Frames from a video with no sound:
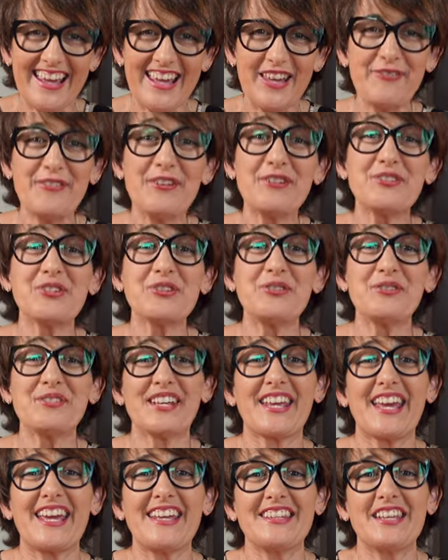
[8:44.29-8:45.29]
If you choose to
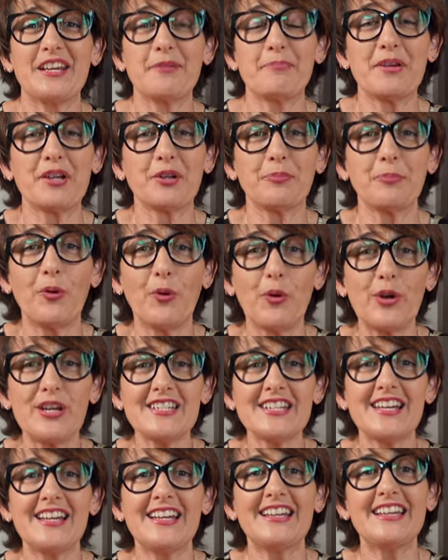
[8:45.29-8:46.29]
gain the appeal
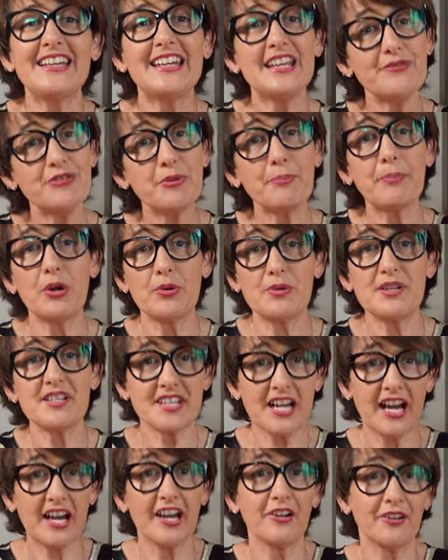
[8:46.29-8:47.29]
point, leave the bonus
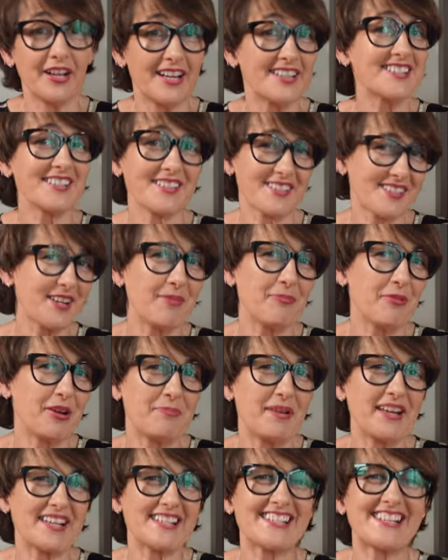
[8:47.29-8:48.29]
tile until someone
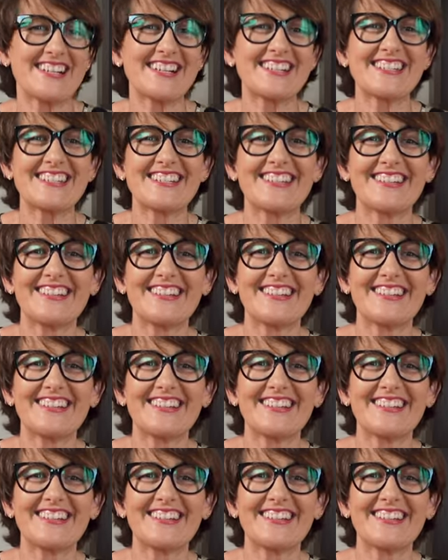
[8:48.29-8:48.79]
picks it.